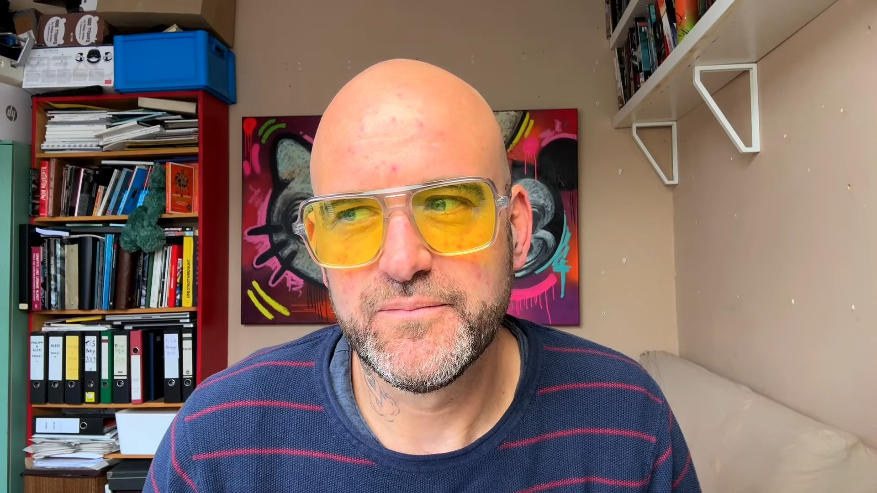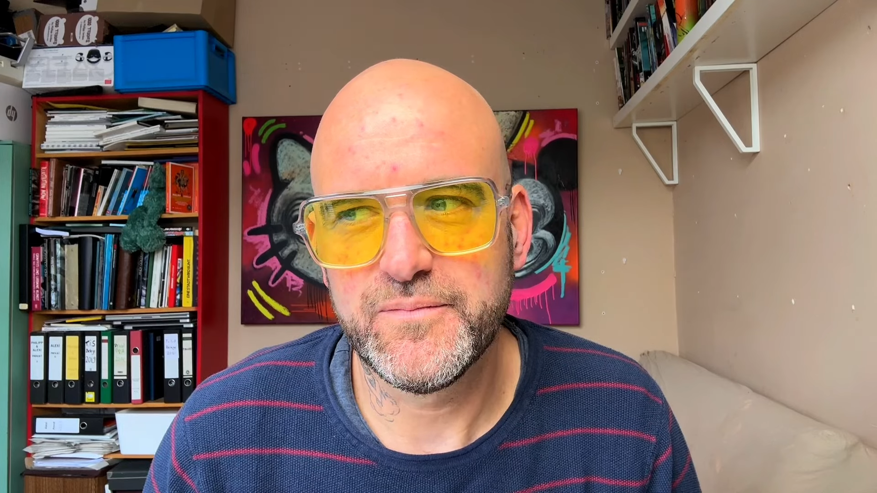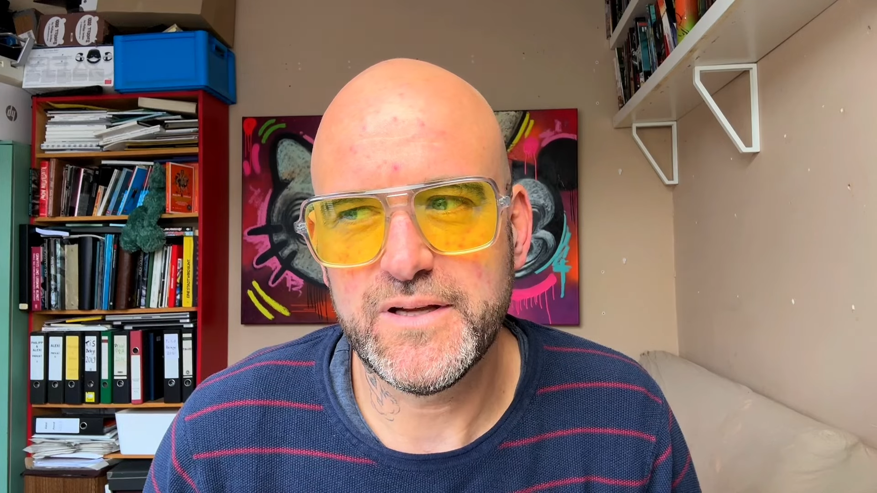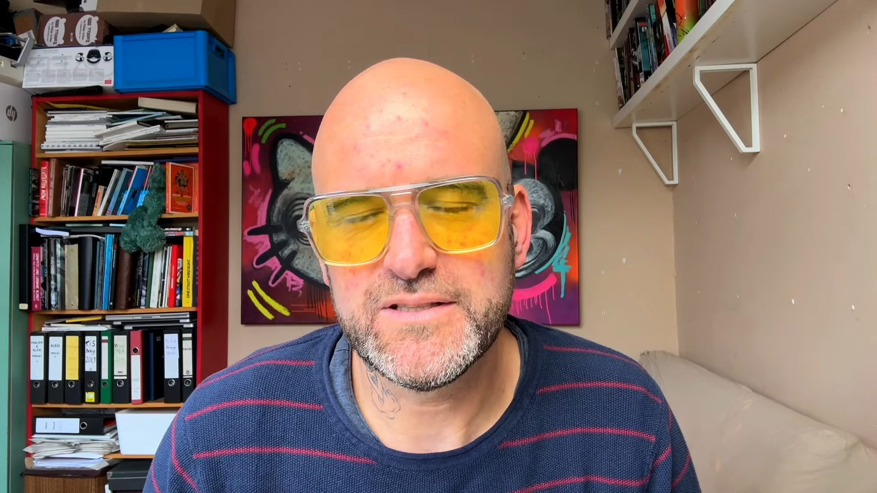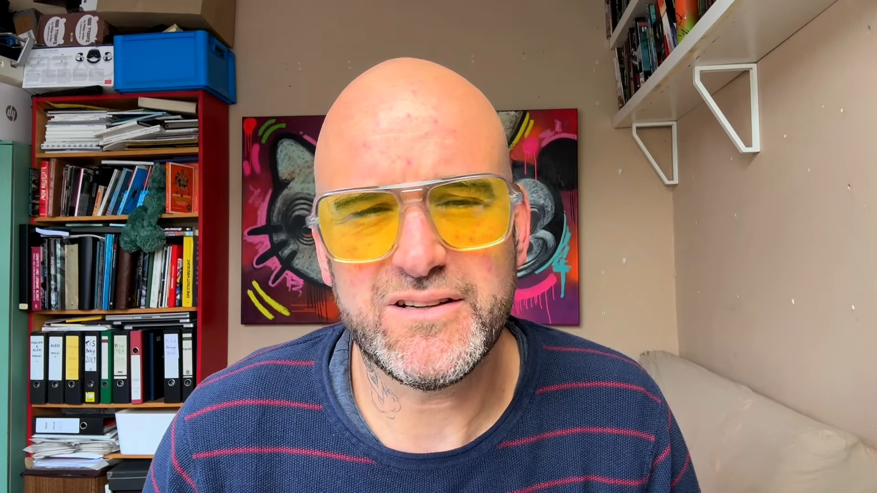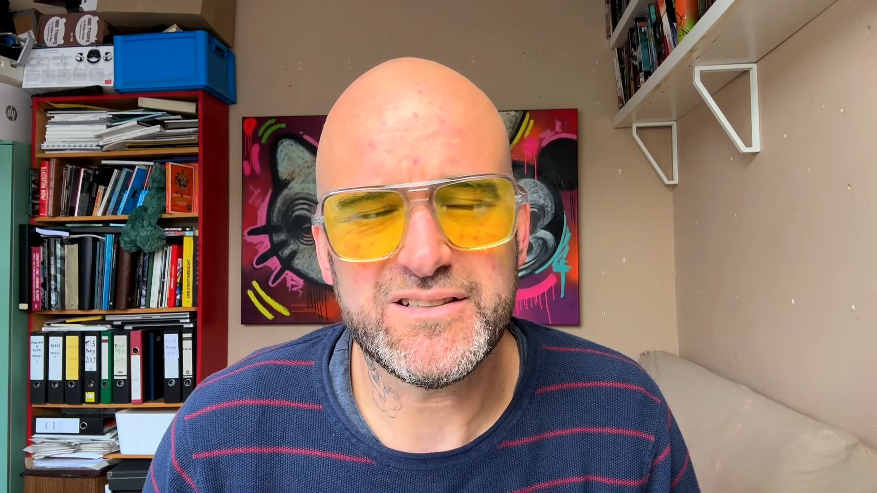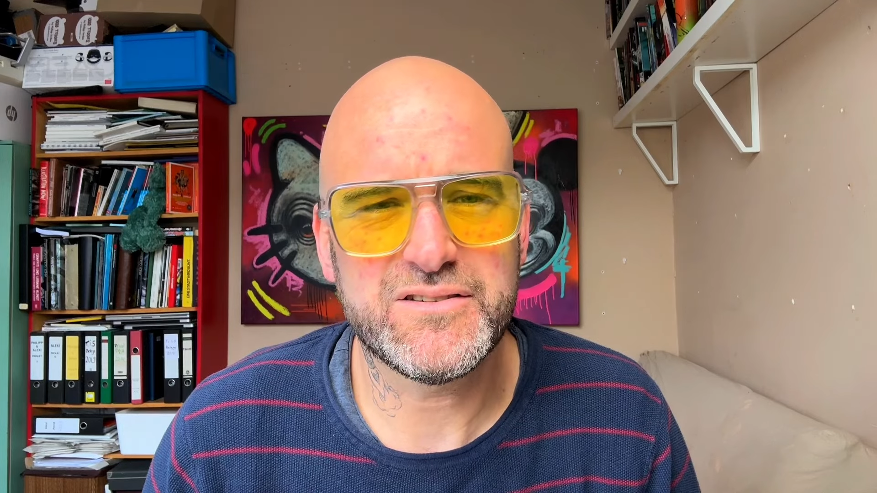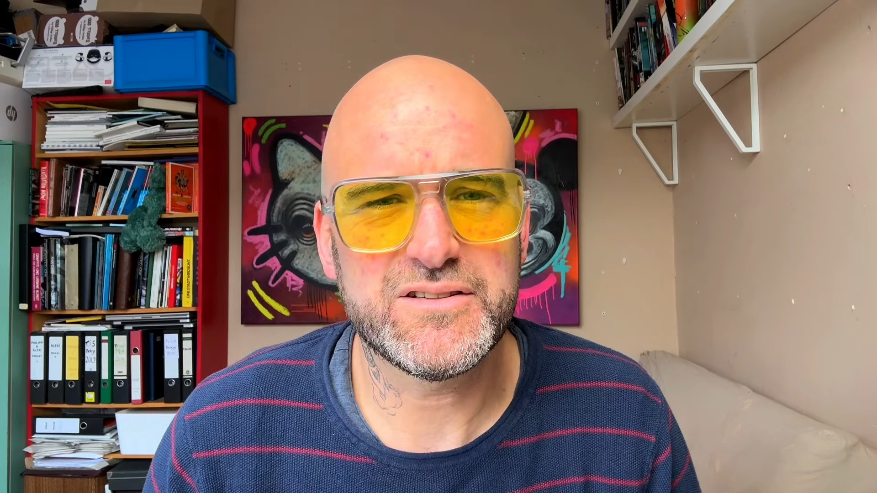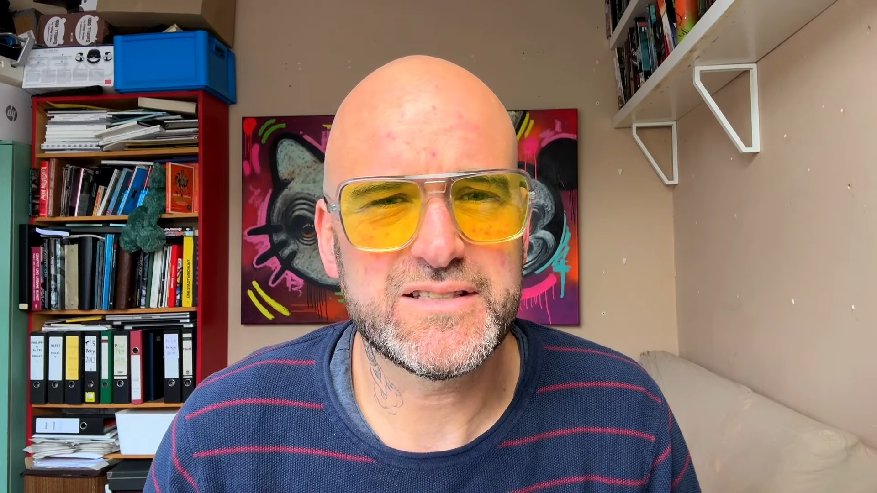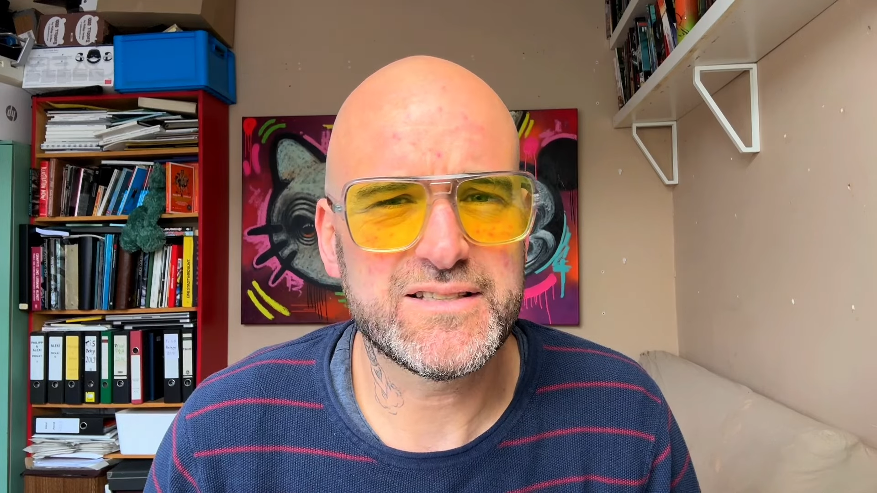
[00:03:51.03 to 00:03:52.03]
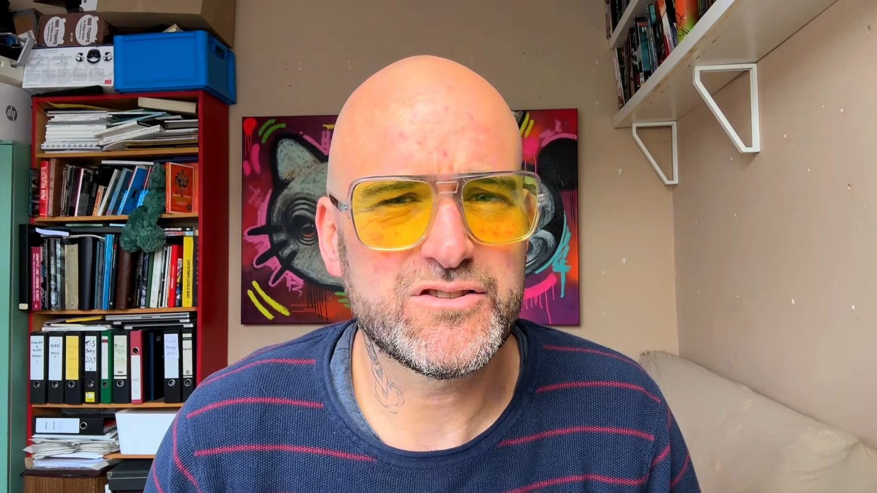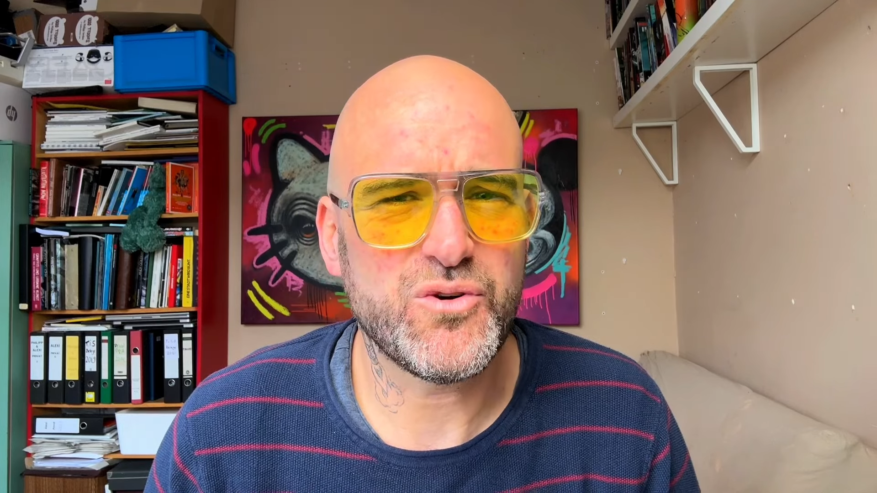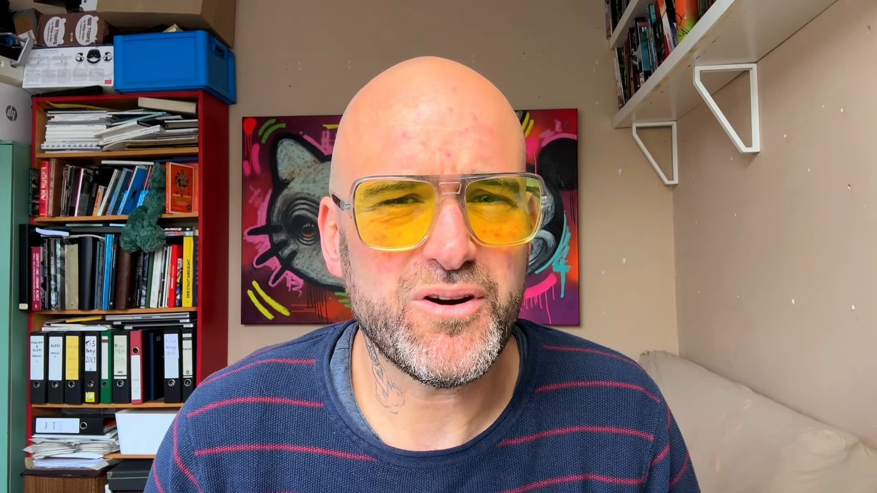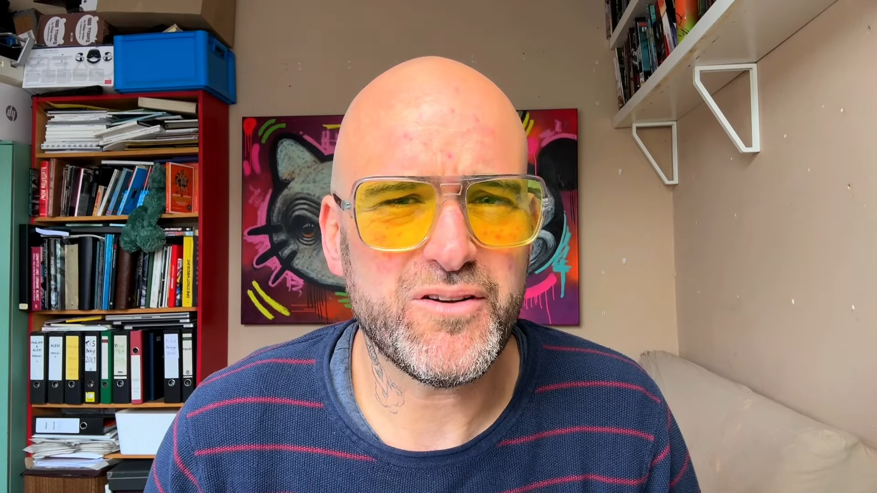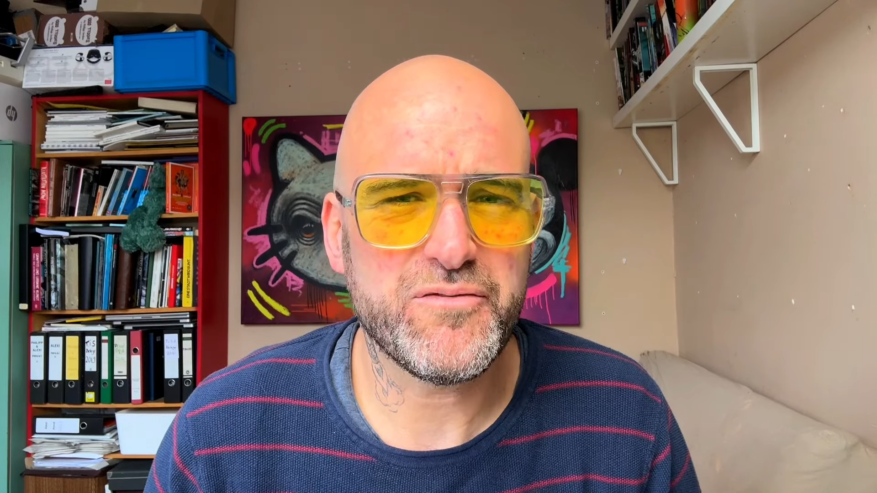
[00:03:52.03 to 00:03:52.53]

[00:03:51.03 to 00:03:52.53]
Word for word: it's also sort of